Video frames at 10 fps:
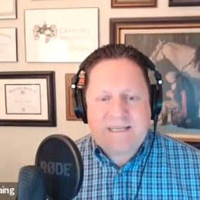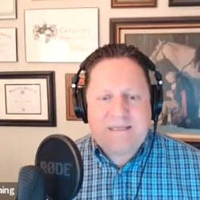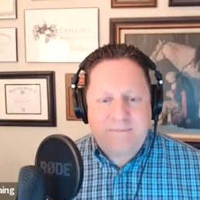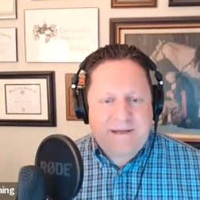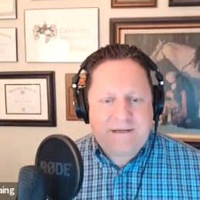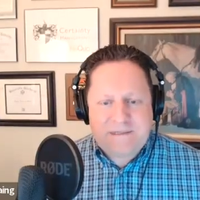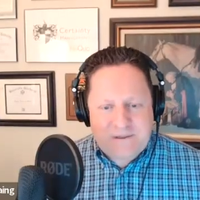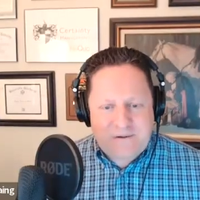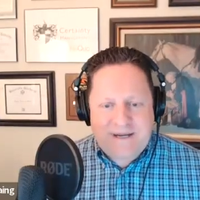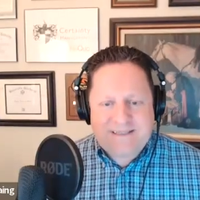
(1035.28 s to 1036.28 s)
besides being
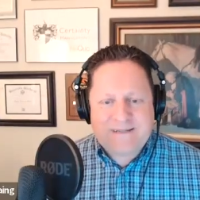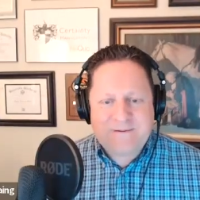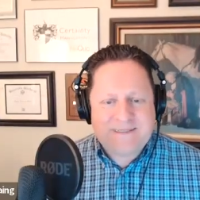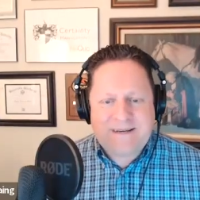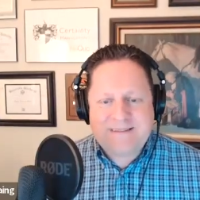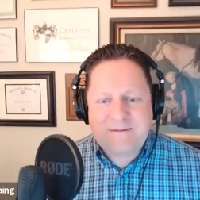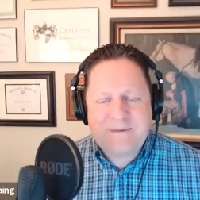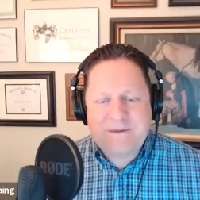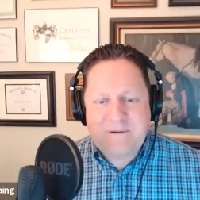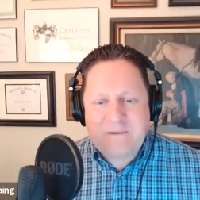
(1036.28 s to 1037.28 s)
stressed, was there
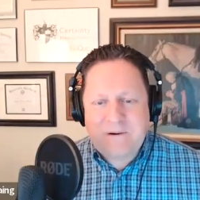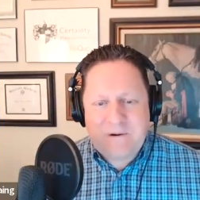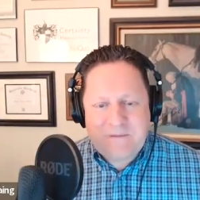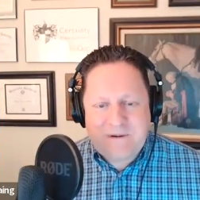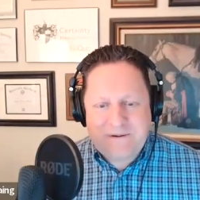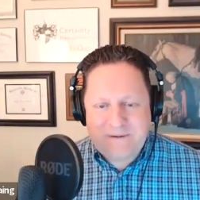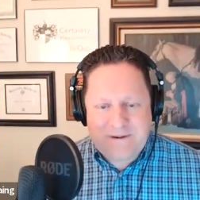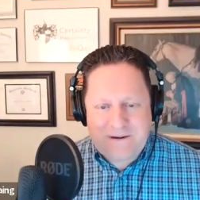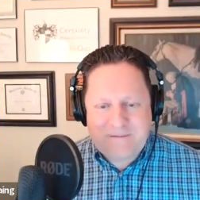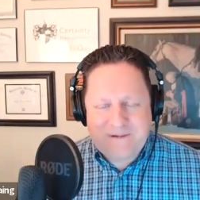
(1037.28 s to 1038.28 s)
something you were hoping to
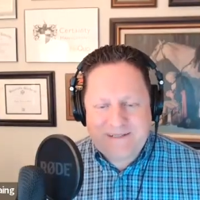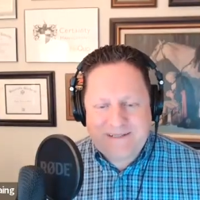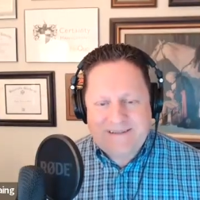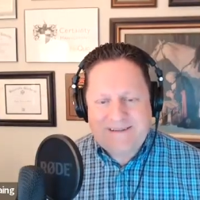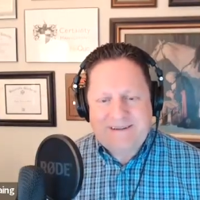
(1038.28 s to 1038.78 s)
accomplish?